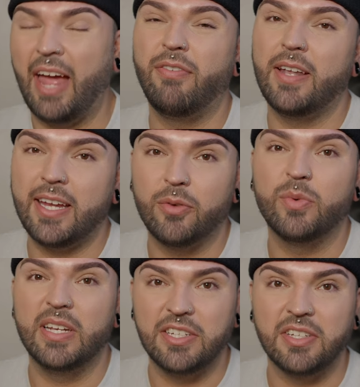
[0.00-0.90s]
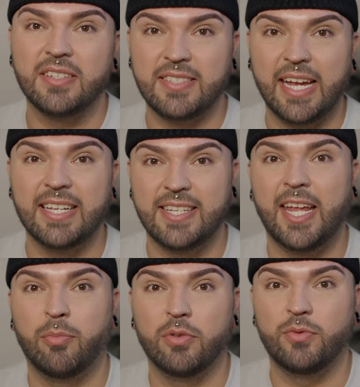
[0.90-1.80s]
I feel like it really should have stayed as an
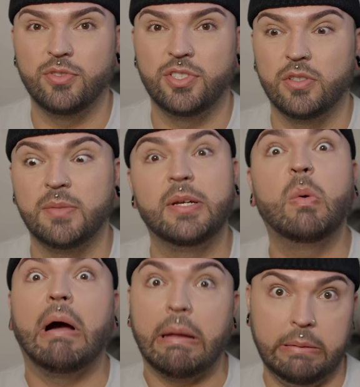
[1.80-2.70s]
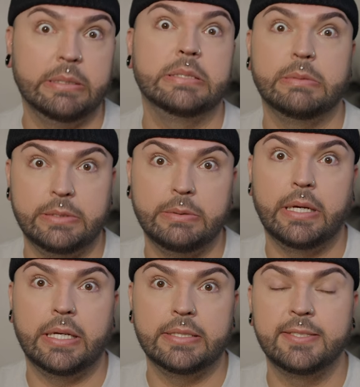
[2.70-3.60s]
April Fool's joke, to be quite honest with you
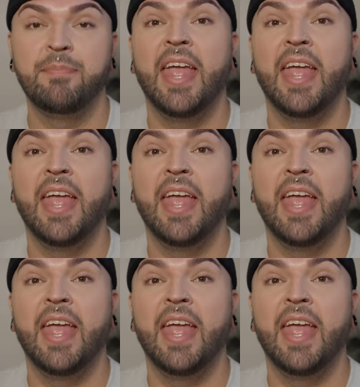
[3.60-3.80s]
guys.